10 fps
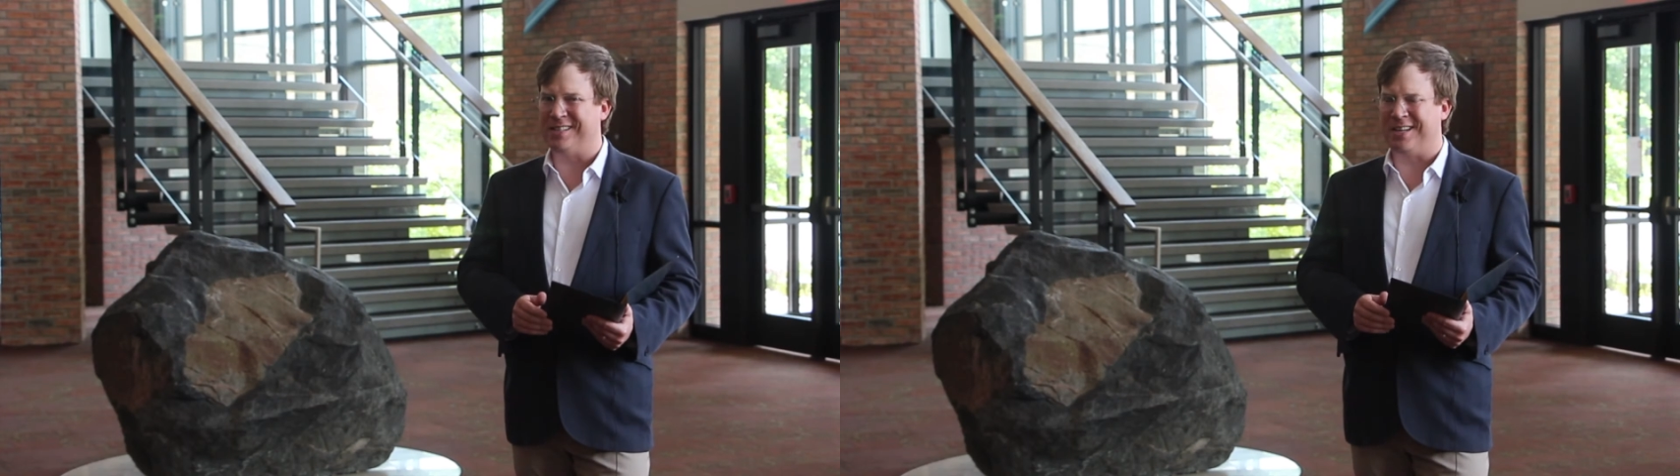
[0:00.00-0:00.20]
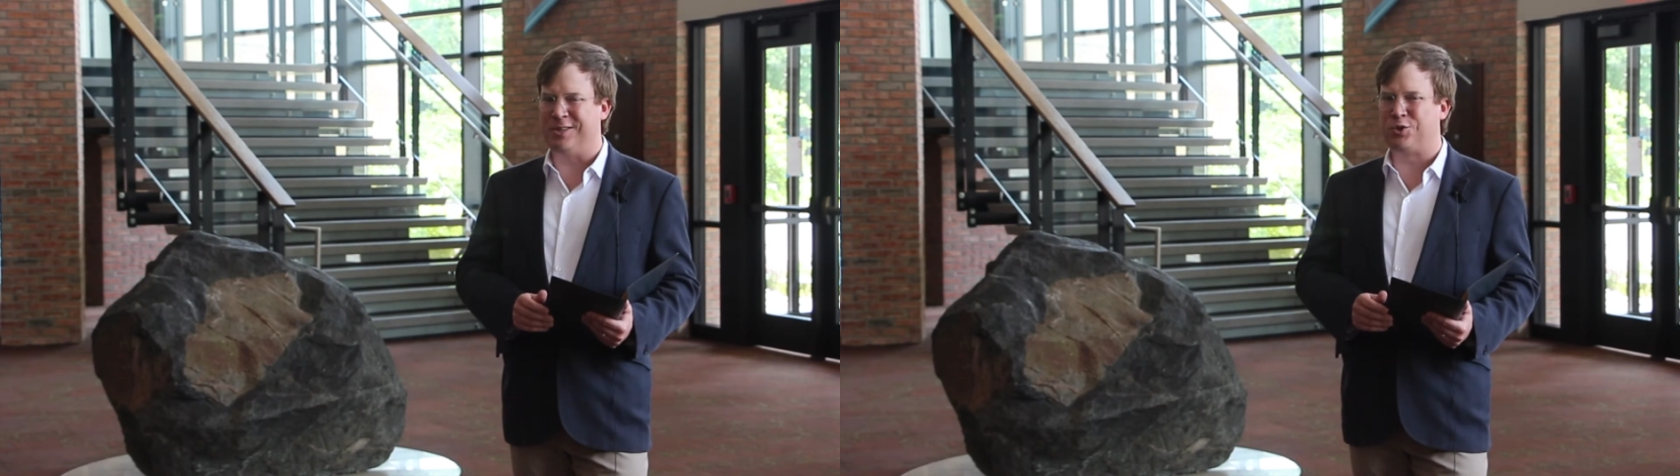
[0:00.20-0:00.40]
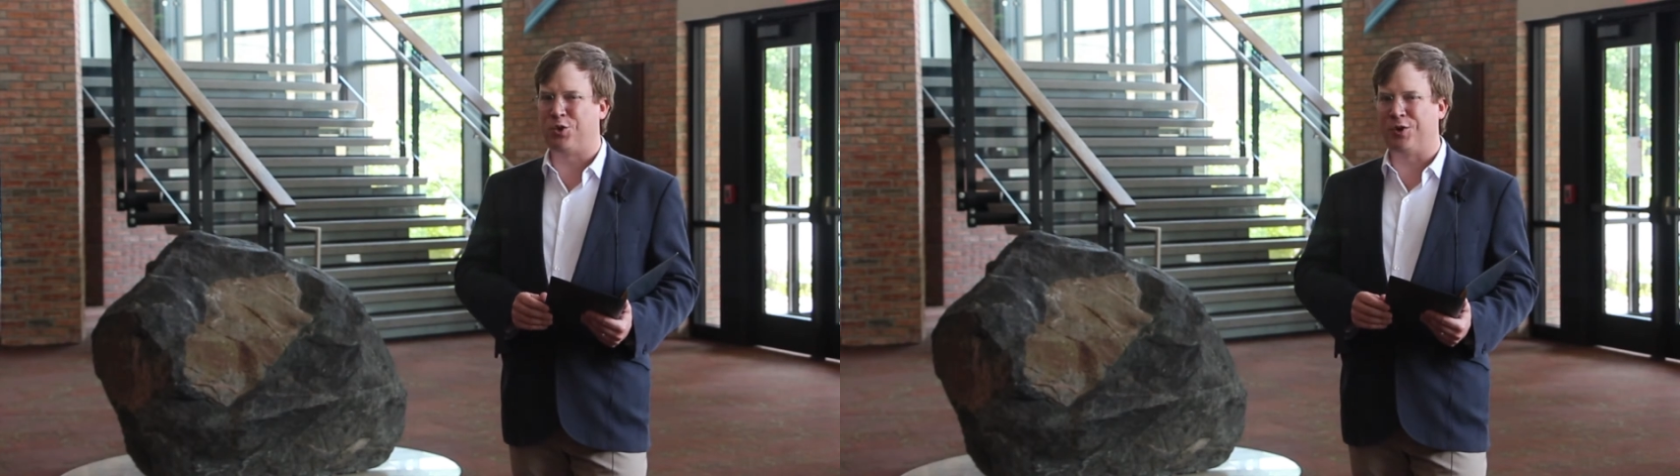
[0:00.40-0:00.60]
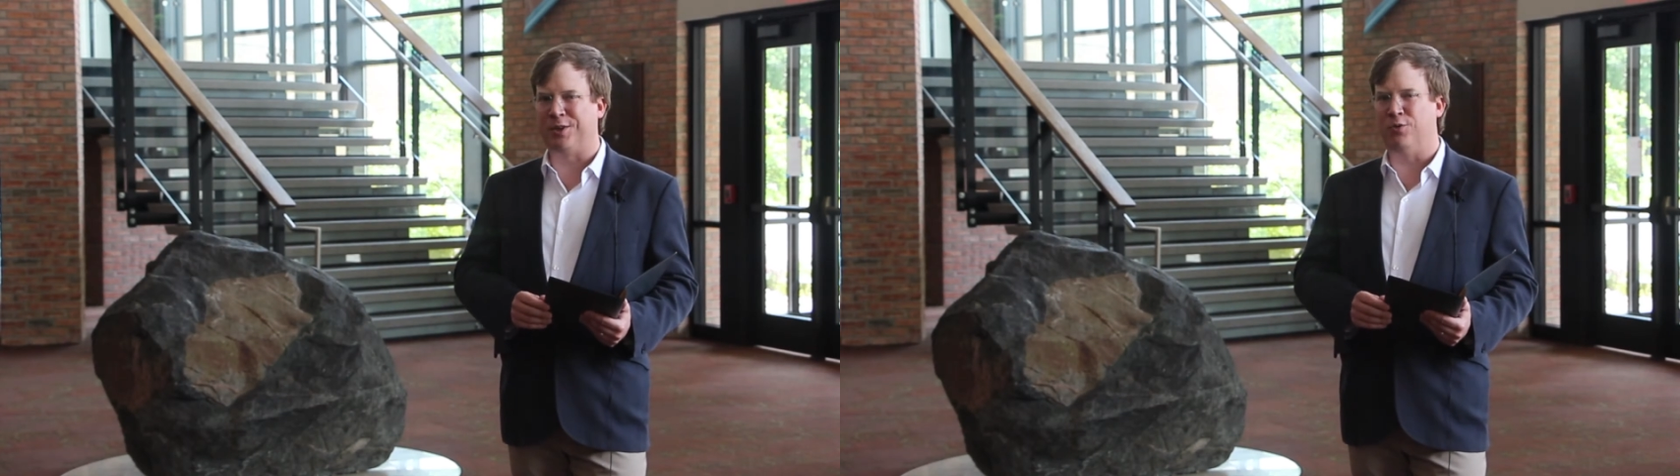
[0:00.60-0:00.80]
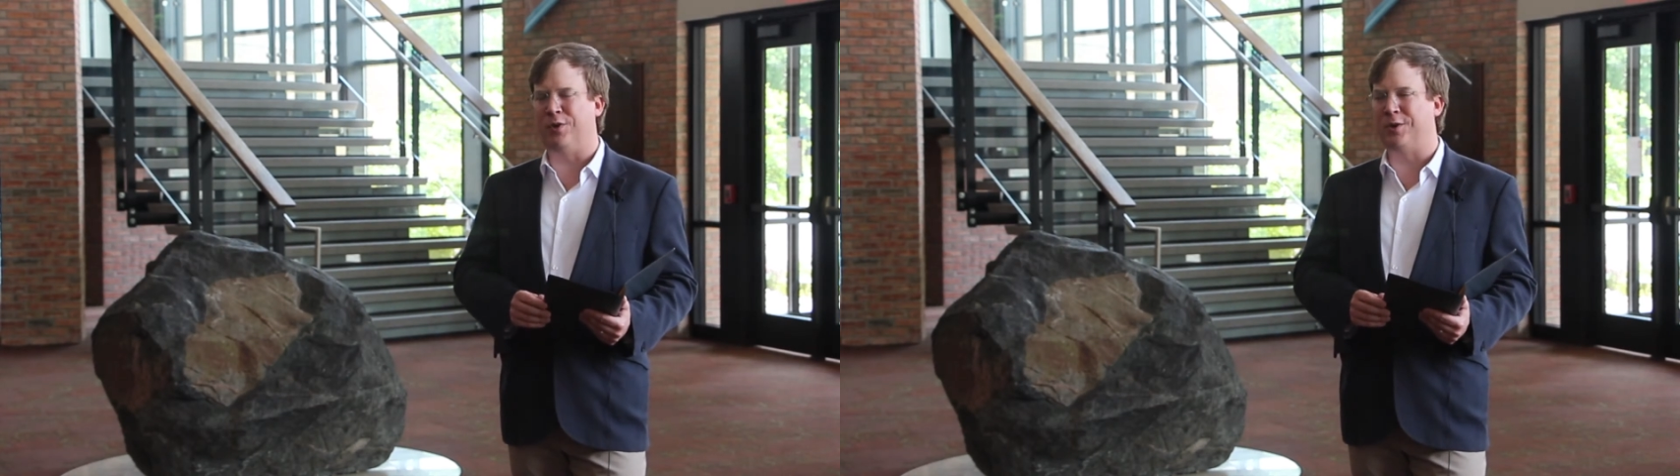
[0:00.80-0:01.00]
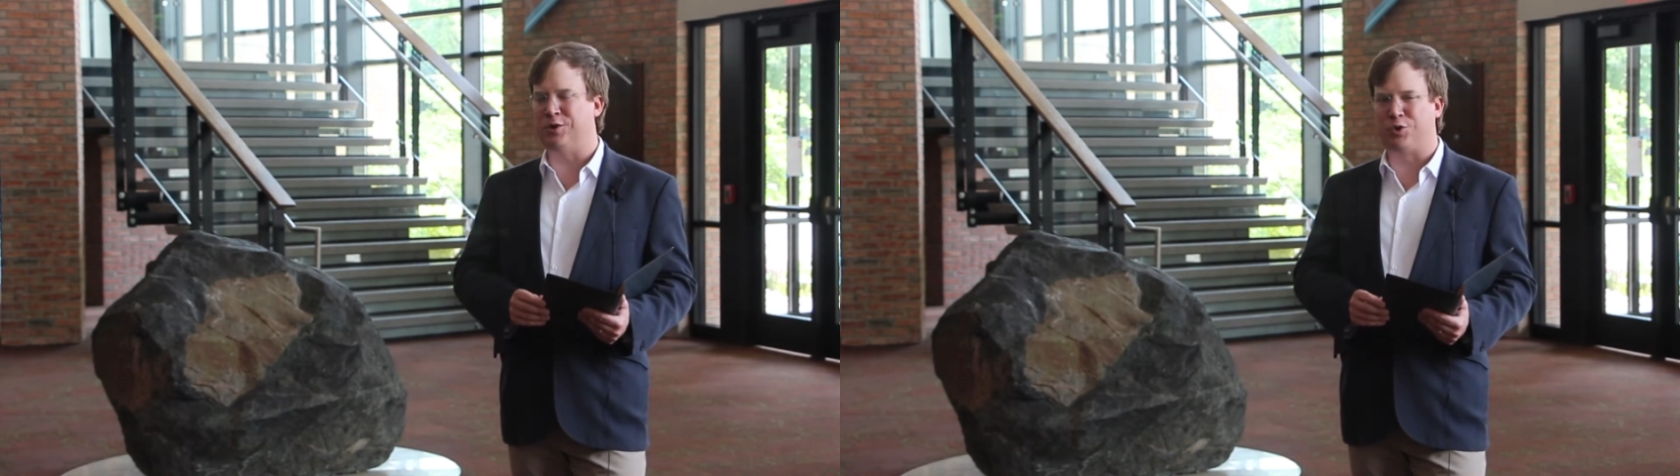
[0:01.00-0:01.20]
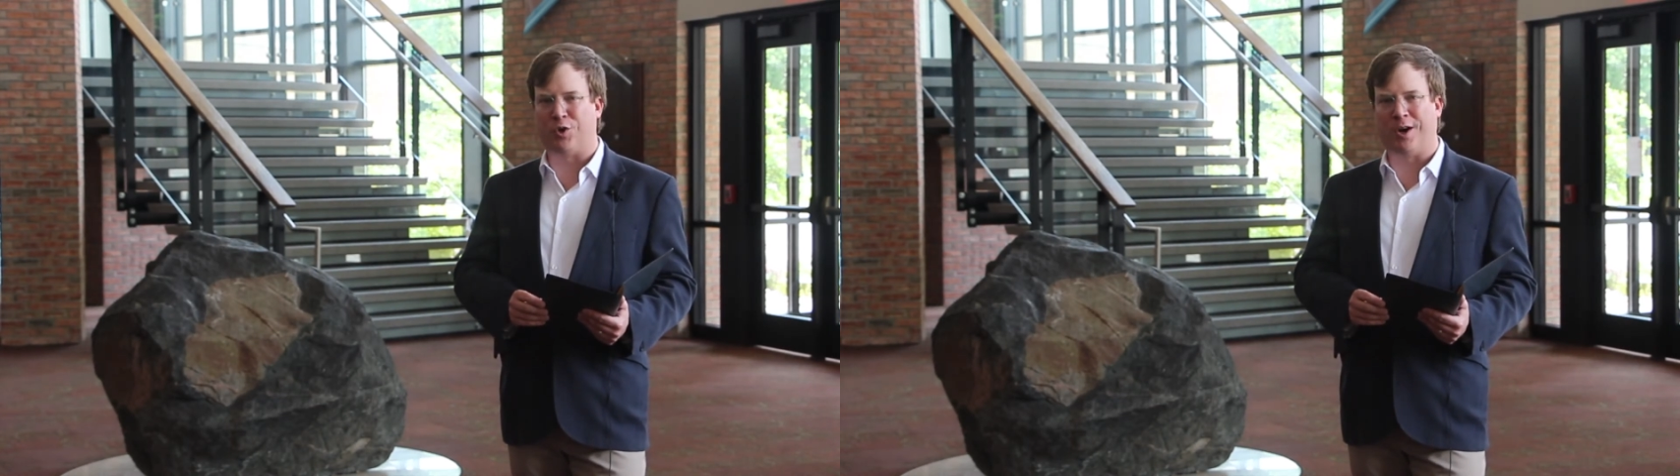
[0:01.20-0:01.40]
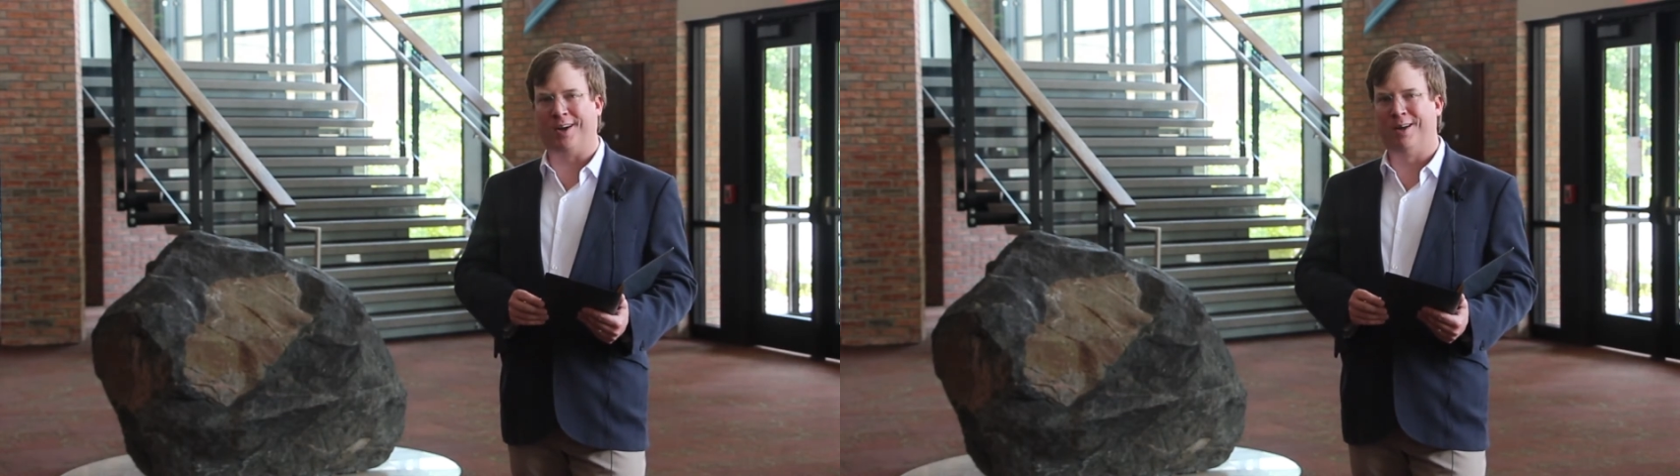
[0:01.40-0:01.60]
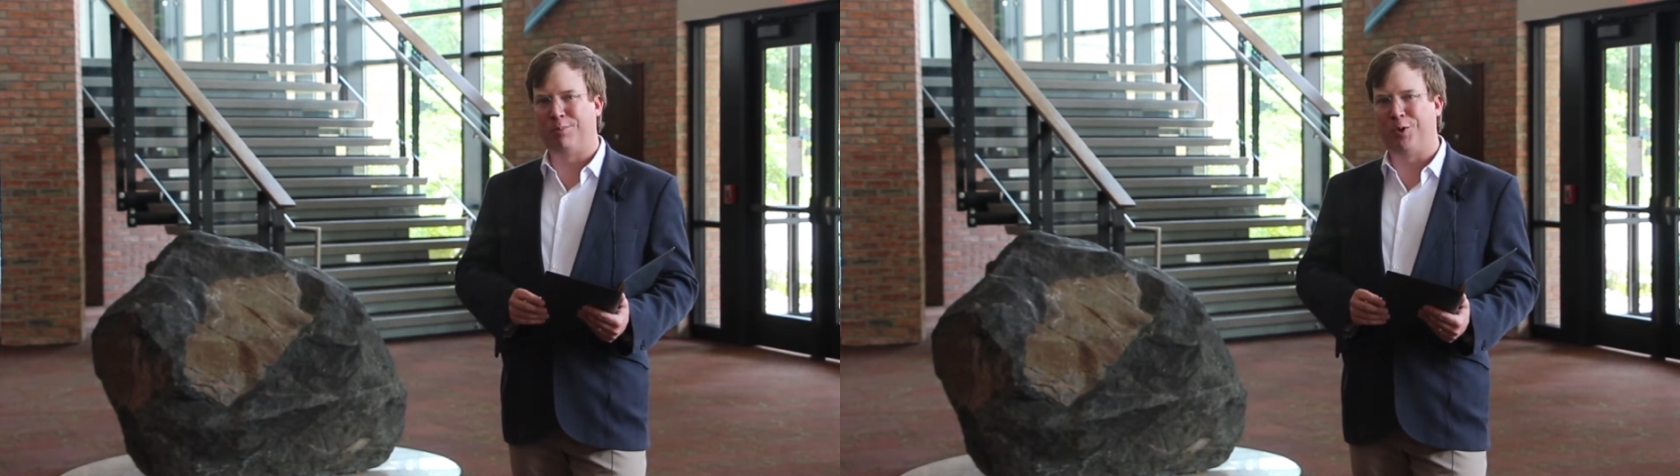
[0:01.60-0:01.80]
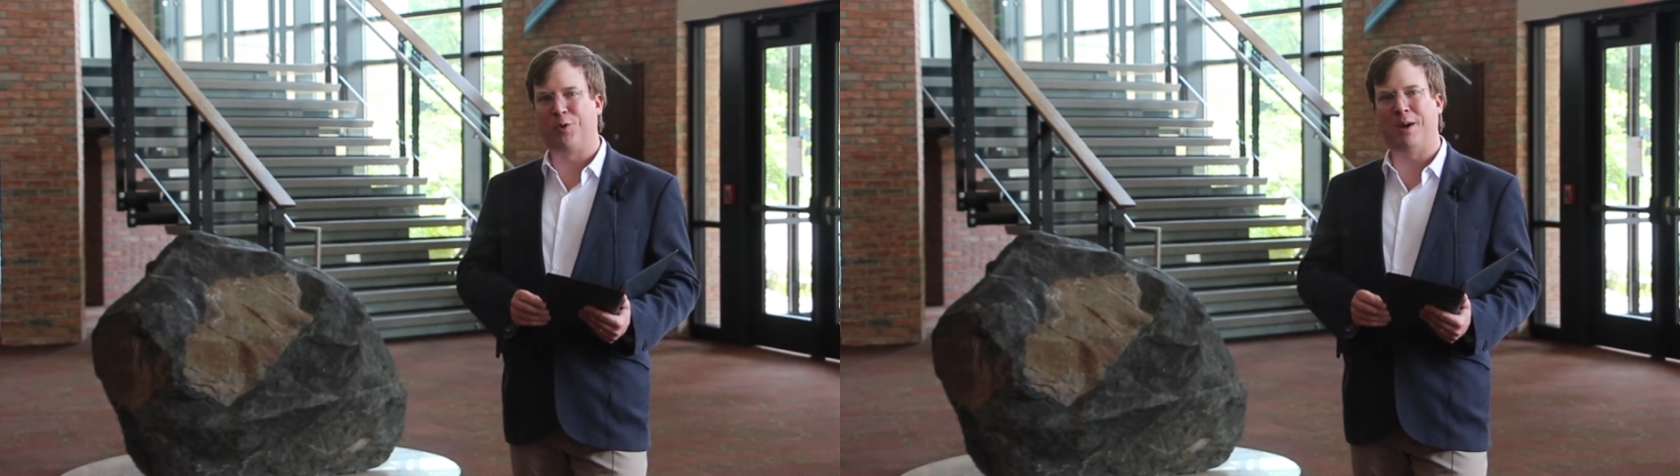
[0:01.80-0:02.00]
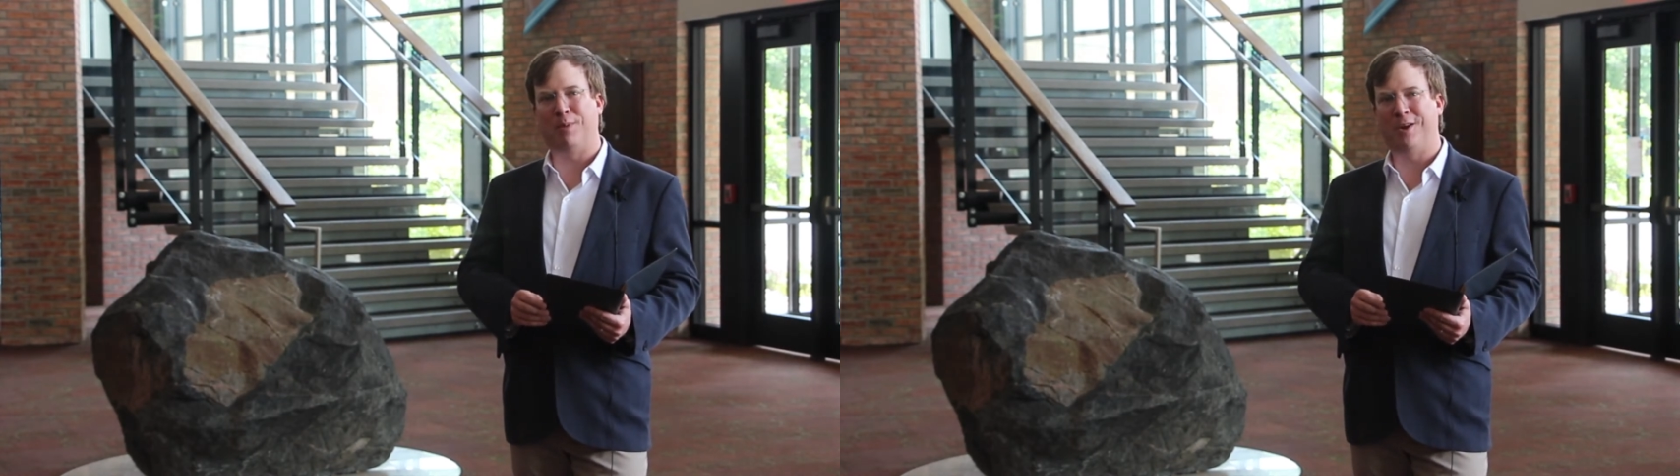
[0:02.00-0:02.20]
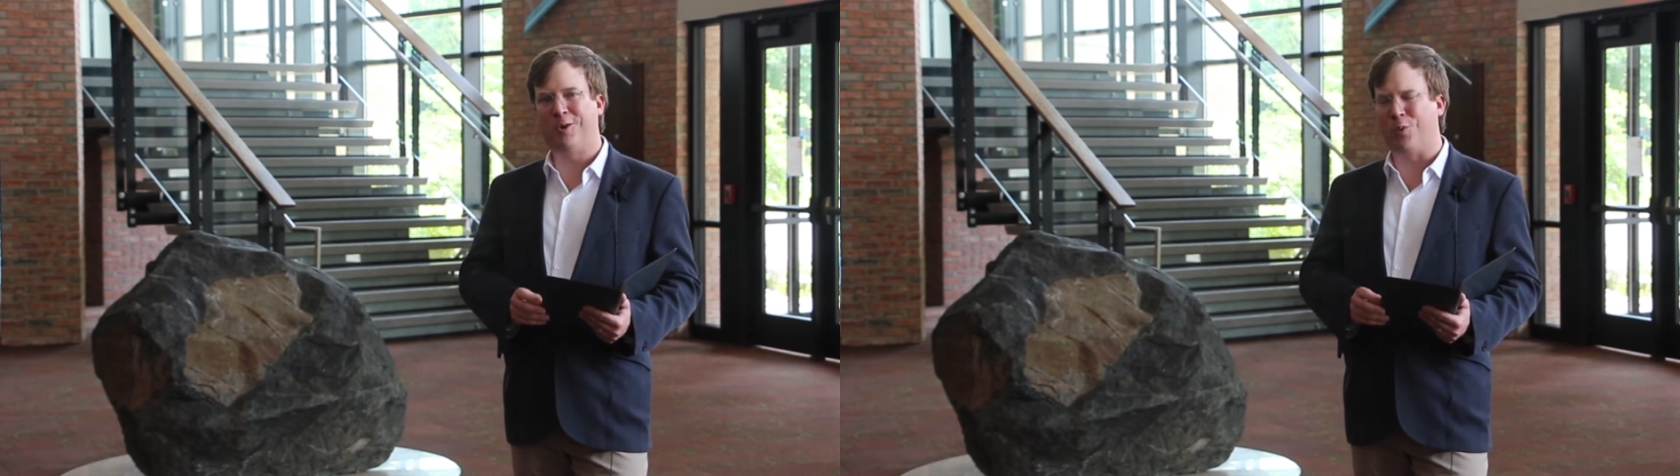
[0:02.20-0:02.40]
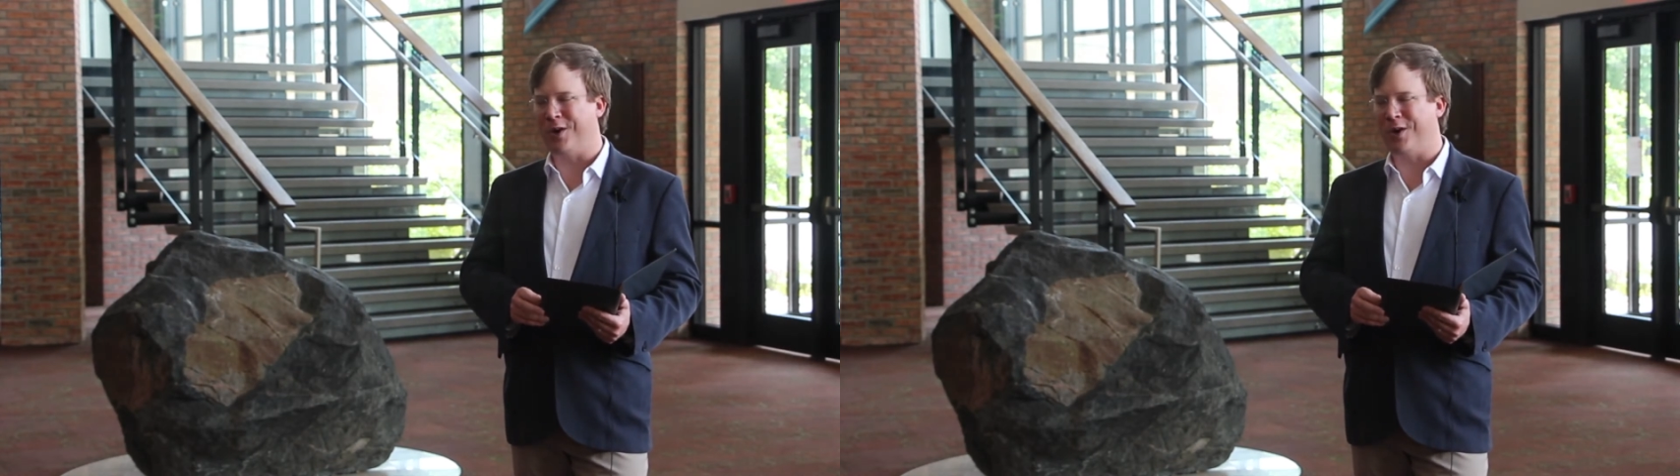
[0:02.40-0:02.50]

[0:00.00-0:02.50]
is a historically very strong program here.